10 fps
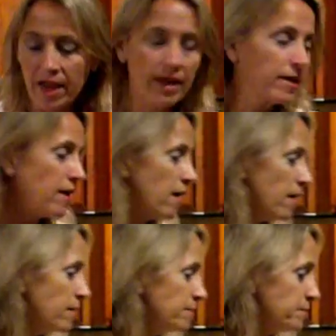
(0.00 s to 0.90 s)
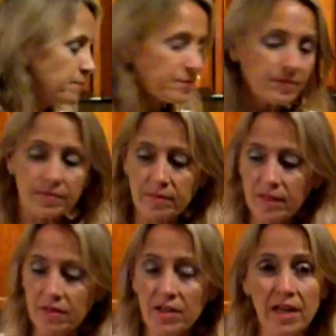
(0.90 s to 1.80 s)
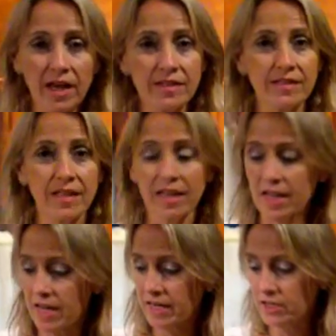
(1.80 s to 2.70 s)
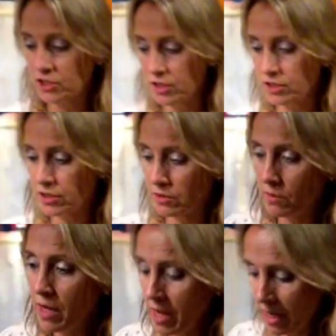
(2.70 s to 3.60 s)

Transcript: And the next thing I need you to do